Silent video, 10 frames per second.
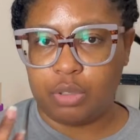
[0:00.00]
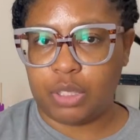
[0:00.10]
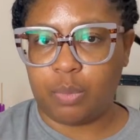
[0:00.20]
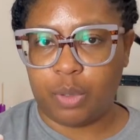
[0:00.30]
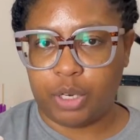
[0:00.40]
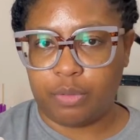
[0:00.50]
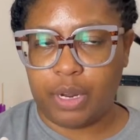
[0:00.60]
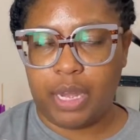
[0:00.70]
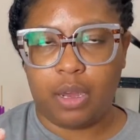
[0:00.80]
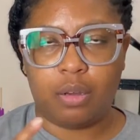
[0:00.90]
somewhere
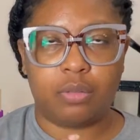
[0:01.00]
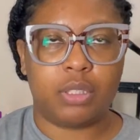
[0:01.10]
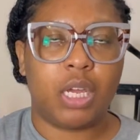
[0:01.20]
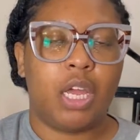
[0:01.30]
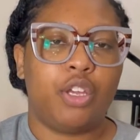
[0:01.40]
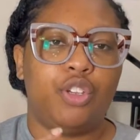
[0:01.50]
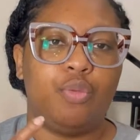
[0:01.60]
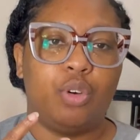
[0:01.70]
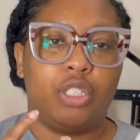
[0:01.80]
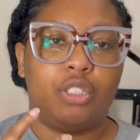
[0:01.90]
around. You
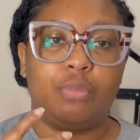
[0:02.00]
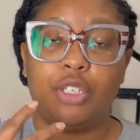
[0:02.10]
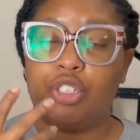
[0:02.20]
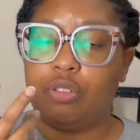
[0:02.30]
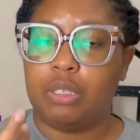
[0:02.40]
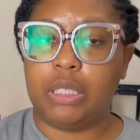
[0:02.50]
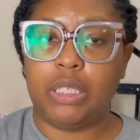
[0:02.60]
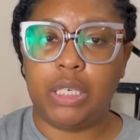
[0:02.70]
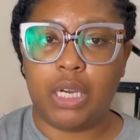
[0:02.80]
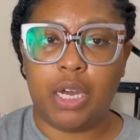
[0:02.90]
want to make sure you
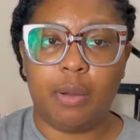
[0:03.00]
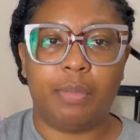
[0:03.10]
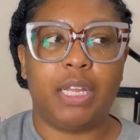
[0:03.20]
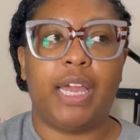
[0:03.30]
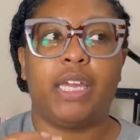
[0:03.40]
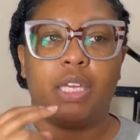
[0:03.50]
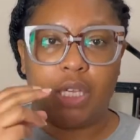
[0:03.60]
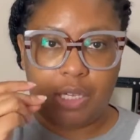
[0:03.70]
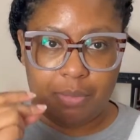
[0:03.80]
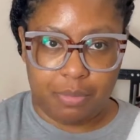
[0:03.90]
clean up like
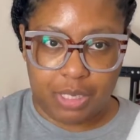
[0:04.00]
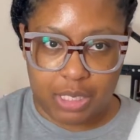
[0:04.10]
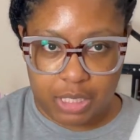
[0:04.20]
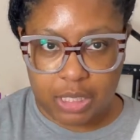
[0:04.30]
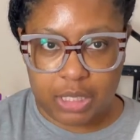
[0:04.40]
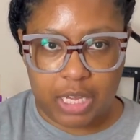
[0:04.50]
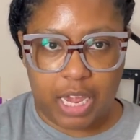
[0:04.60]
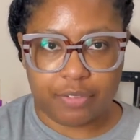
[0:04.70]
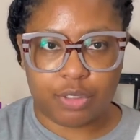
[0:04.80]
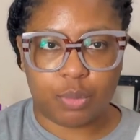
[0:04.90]
immediately
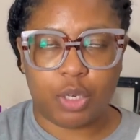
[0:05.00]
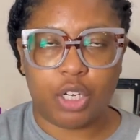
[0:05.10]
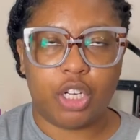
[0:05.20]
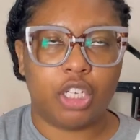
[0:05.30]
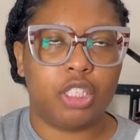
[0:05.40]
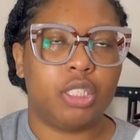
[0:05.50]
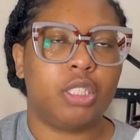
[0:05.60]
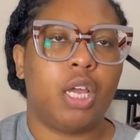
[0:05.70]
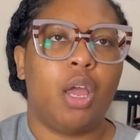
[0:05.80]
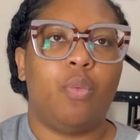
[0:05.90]
afterwards.
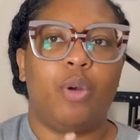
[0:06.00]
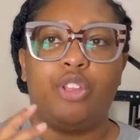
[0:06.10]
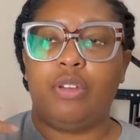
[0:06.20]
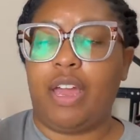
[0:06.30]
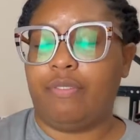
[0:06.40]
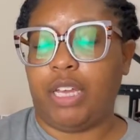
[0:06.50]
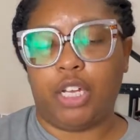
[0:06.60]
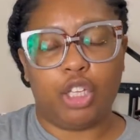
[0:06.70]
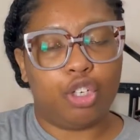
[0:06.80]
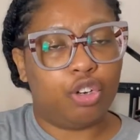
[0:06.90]
Whether you have like a
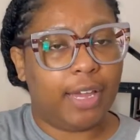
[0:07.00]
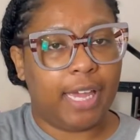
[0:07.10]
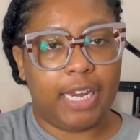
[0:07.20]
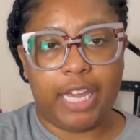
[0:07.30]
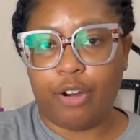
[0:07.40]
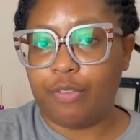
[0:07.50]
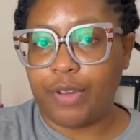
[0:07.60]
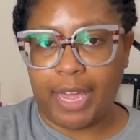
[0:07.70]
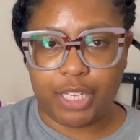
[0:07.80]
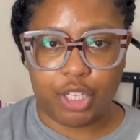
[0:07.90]
little handheld
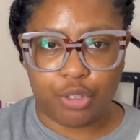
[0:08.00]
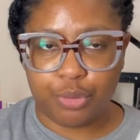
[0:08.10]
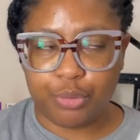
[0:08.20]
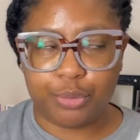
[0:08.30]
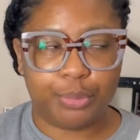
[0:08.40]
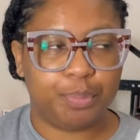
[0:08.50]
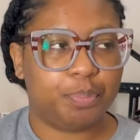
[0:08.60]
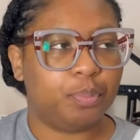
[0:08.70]
vacuum,